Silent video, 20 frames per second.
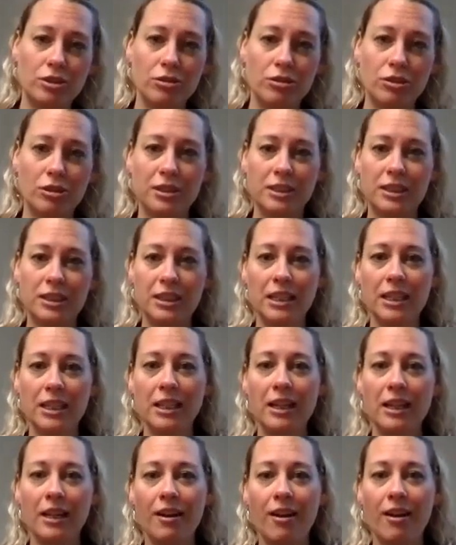you could
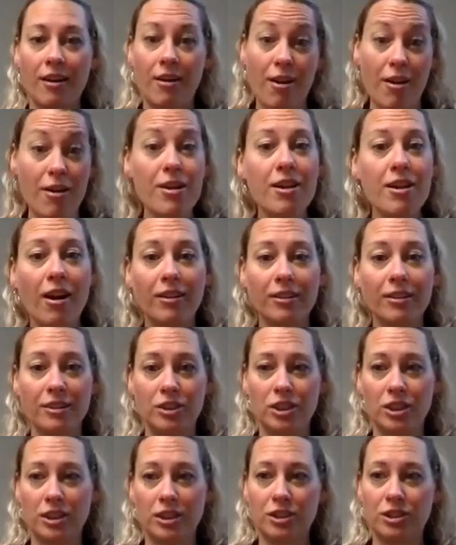see a
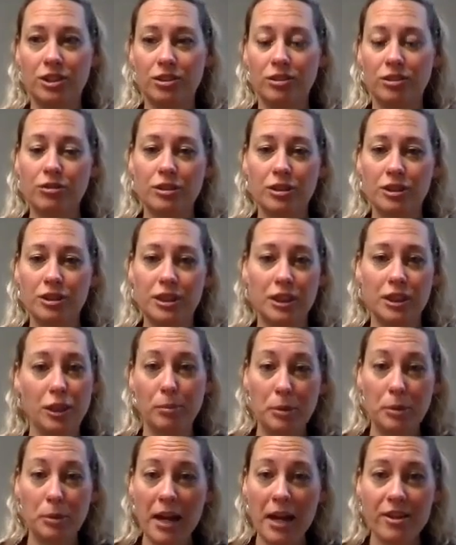cardiologist, you could see a
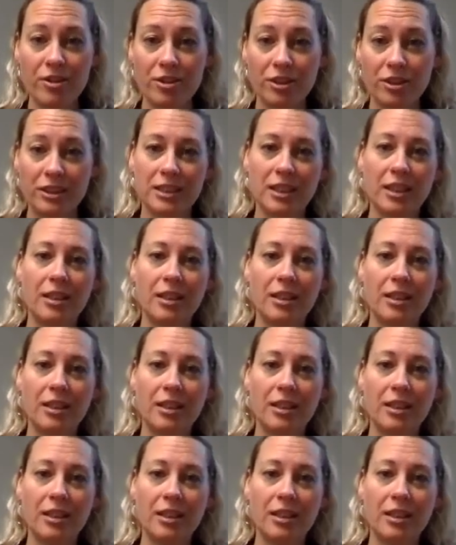podiatrist.